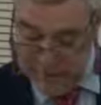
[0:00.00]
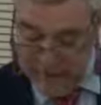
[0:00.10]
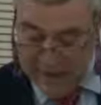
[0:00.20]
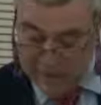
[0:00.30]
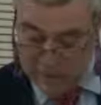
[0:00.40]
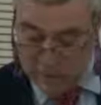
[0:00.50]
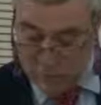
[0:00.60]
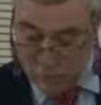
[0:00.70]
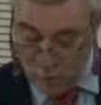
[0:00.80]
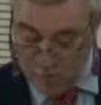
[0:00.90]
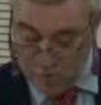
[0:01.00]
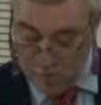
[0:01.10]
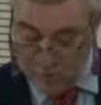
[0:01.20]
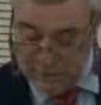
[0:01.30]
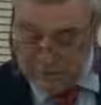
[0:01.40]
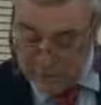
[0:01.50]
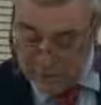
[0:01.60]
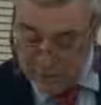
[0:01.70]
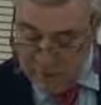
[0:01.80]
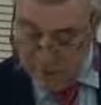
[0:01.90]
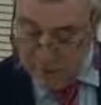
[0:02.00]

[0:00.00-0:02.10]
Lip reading: adding to the quality of delivery